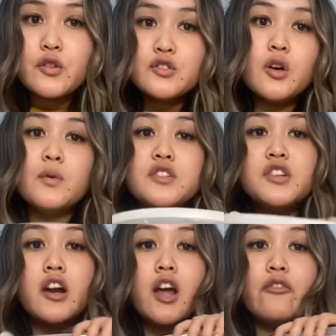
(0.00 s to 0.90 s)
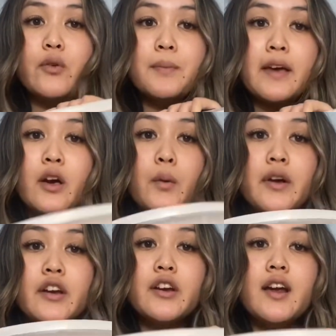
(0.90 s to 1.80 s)
So we'll start off with my
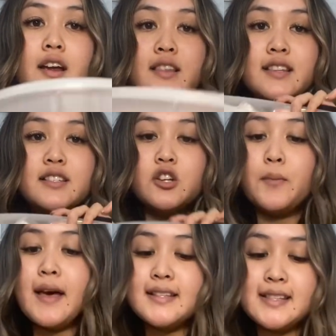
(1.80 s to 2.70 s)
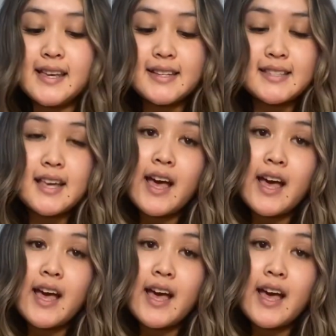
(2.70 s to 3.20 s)
coworker. This is her basket.